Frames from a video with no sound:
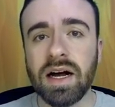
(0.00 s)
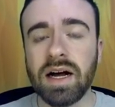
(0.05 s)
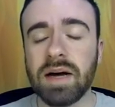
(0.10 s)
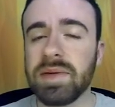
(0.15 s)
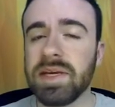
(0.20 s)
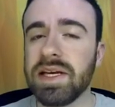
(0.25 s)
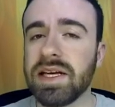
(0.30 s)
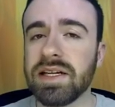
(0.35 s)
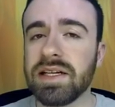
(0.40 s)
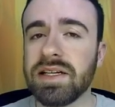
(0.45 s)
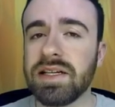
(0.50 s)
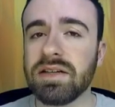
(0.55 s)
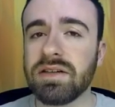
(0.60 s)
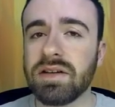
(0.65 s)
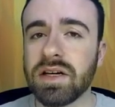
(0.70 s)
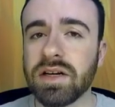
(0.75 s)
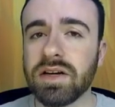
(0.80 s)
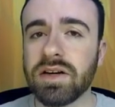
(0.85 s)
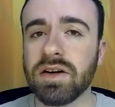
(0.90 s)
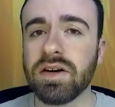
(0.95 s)
He can deal
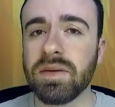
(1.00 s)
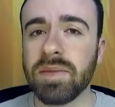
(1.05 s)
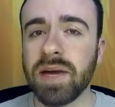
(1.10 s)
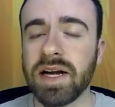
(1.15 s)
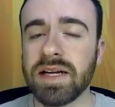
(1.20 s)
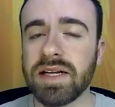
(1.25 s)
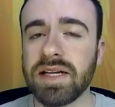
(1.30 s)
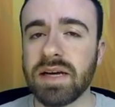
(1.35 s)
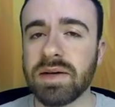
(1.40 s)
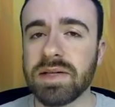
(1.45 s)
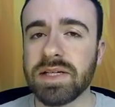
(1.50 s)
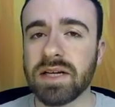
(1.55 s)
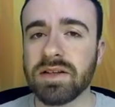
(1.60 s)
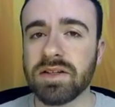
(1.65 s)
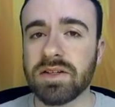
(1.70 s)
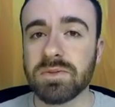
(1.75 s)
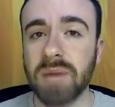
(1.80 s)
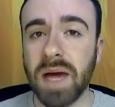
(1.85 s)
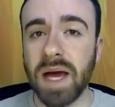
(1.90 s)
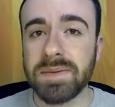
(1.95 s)
a good amount of damage on
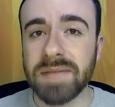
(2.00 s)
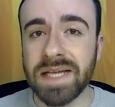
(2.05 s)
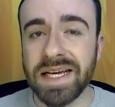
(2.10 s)
those maps,